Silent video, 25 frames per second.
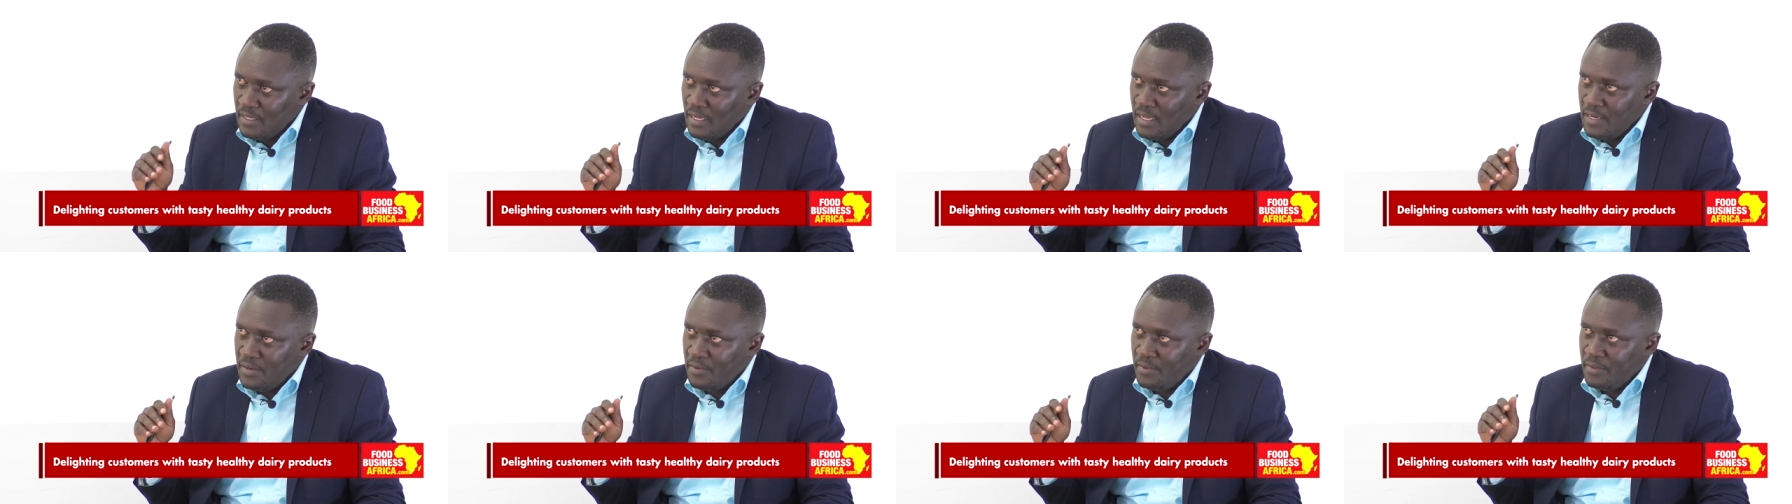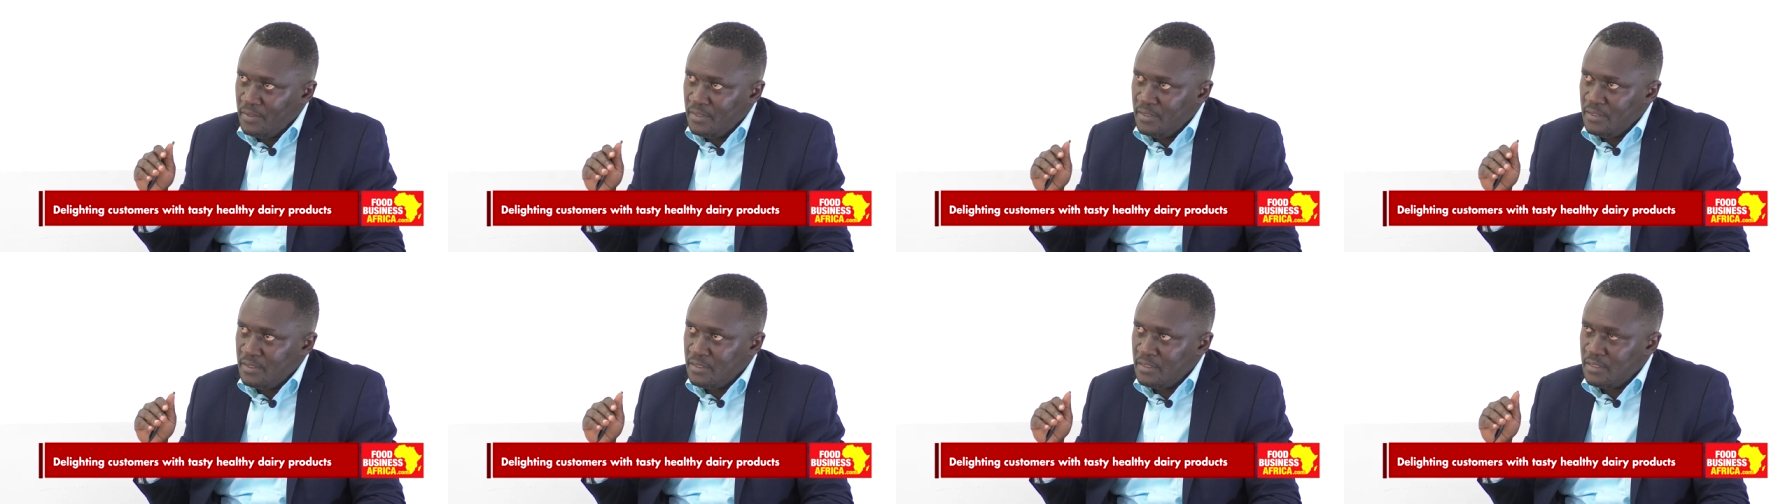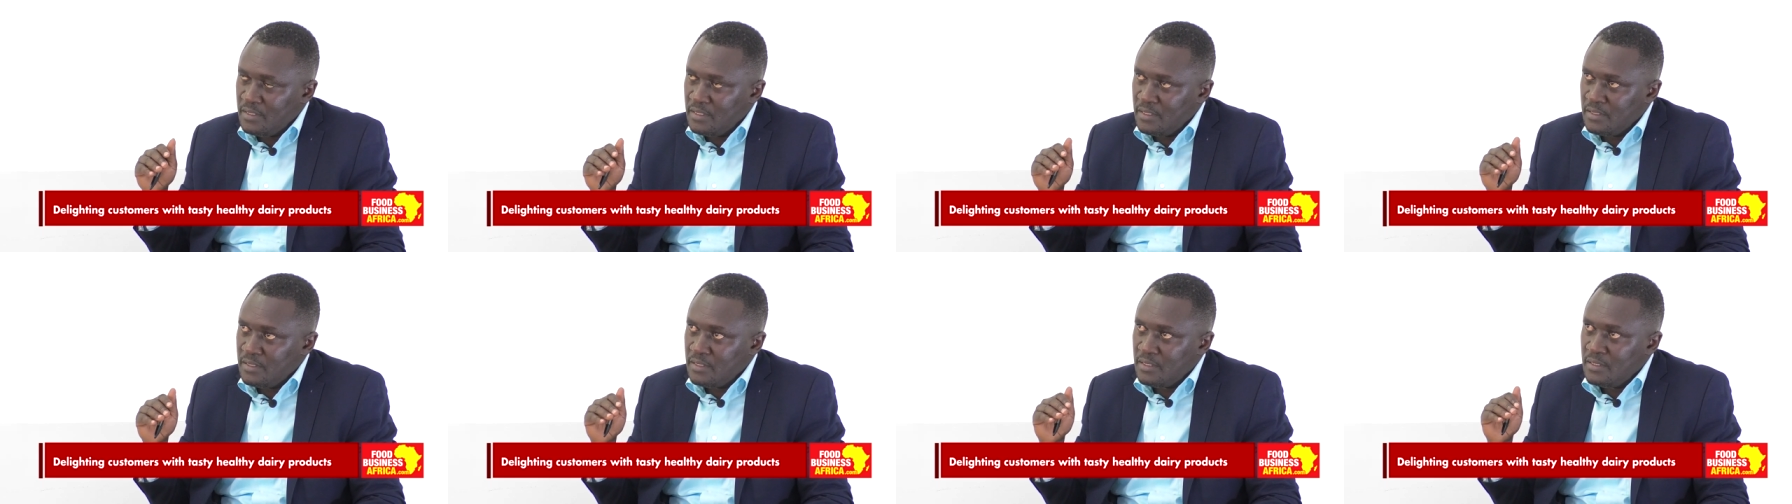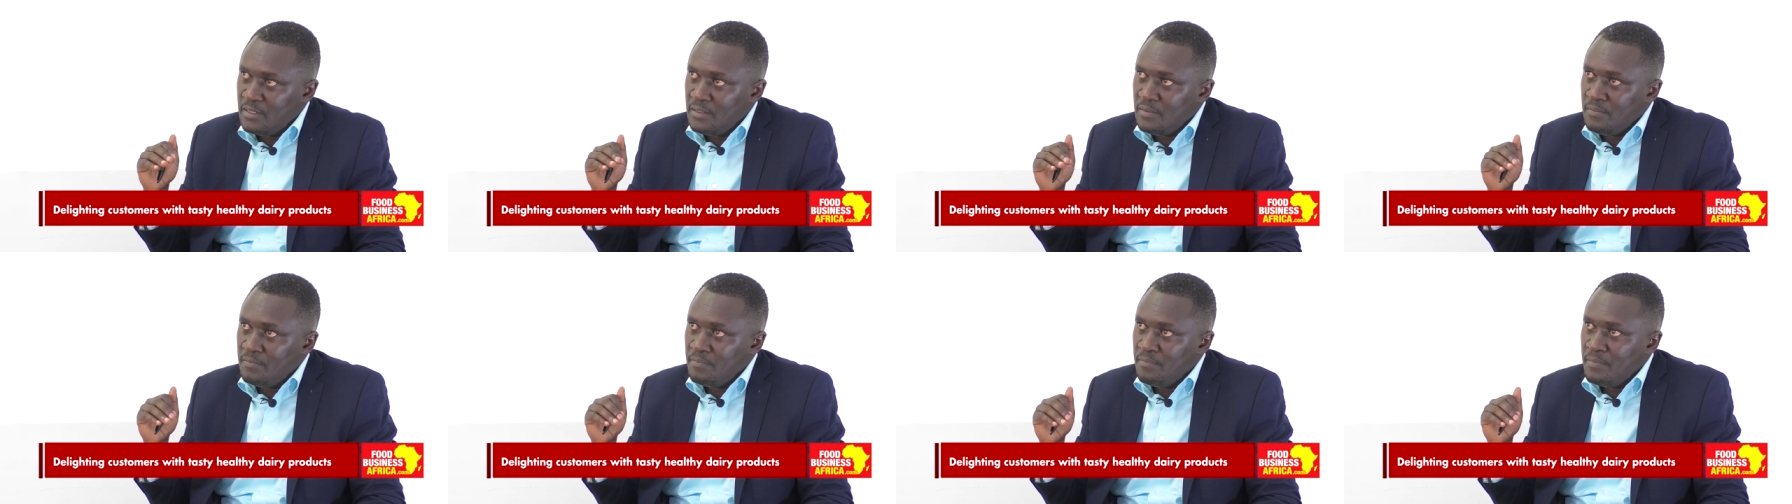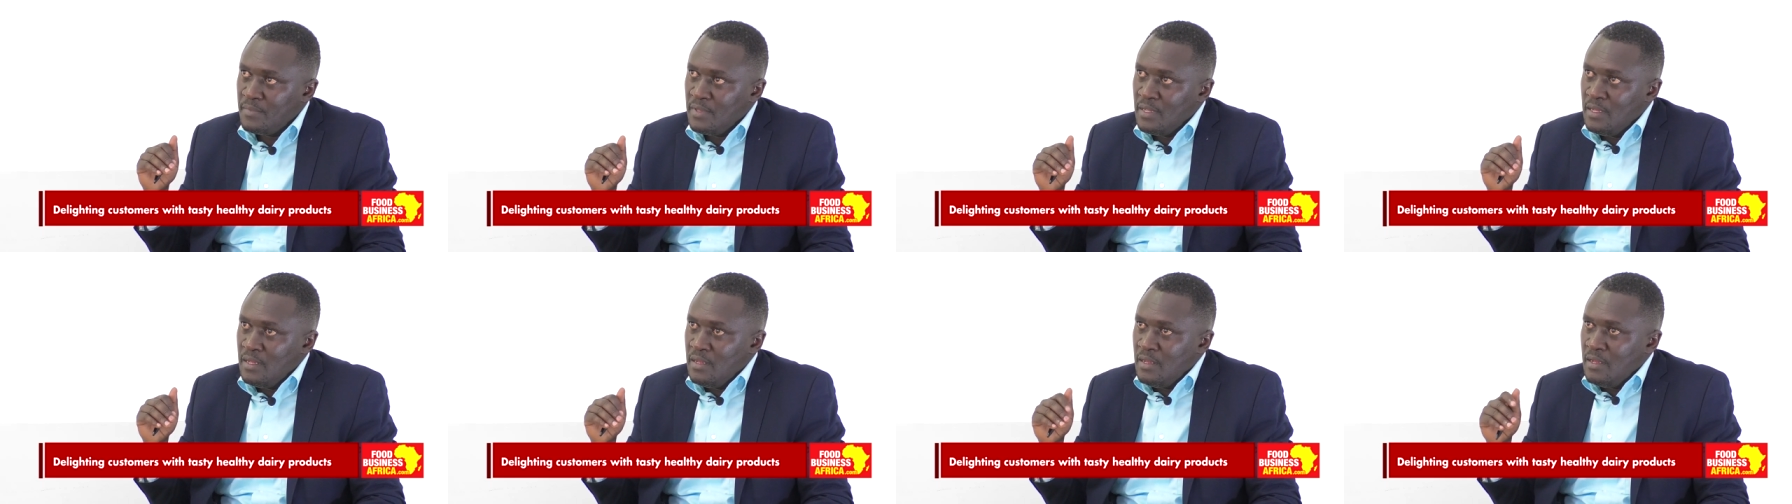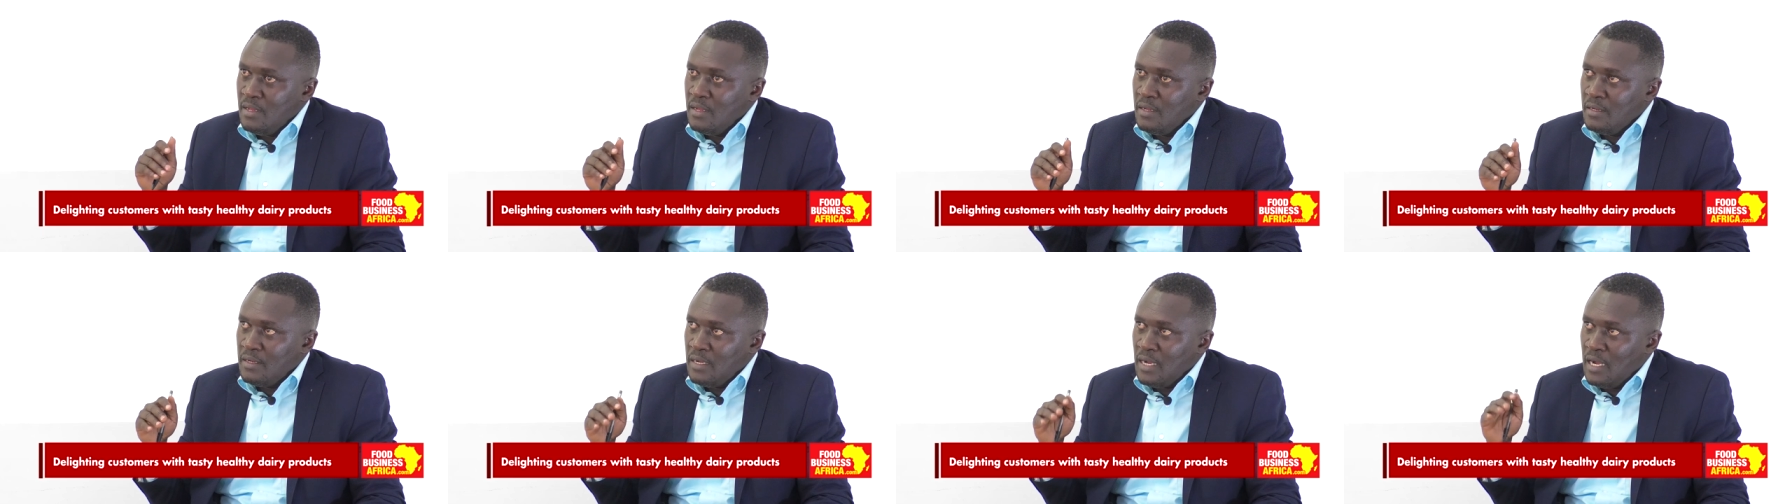and all these things.
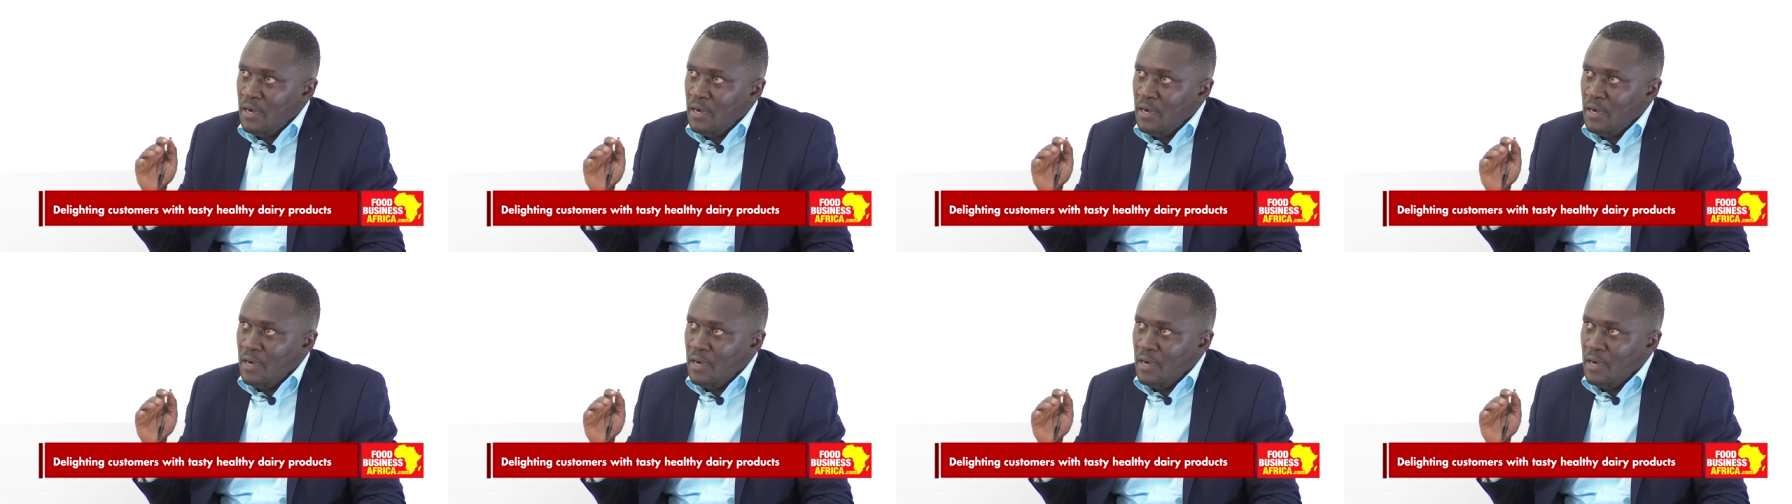-hmm.